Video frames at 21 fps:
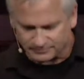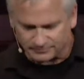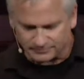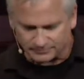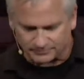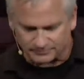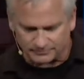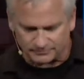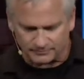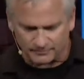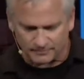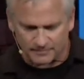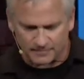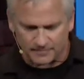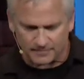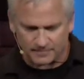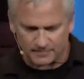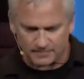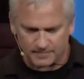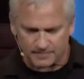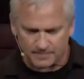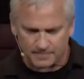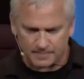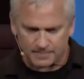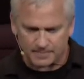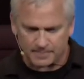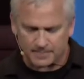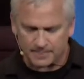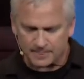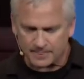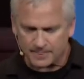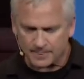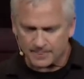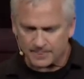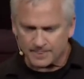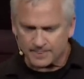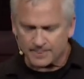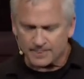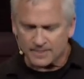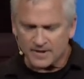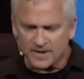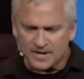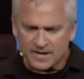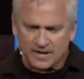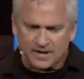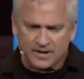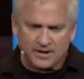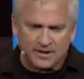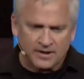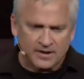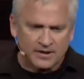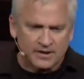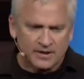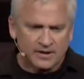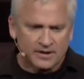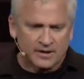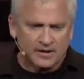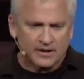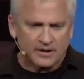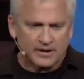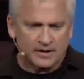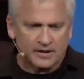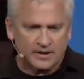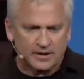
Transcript: [no speech]